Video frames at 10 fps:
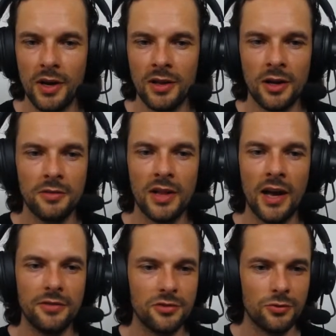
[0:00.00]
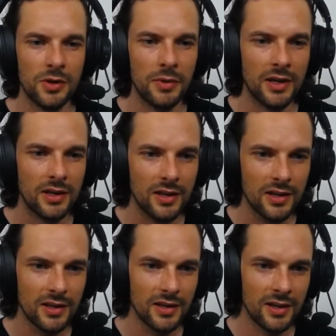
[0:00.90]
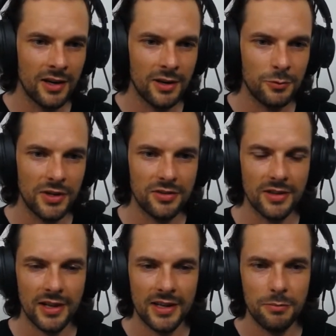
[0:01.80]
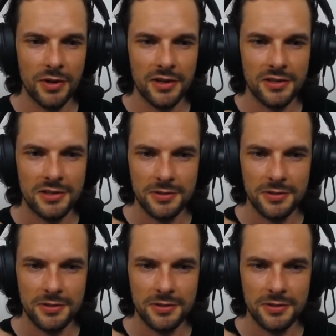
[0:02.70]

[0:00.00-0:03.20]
a lot of live streaming recently, but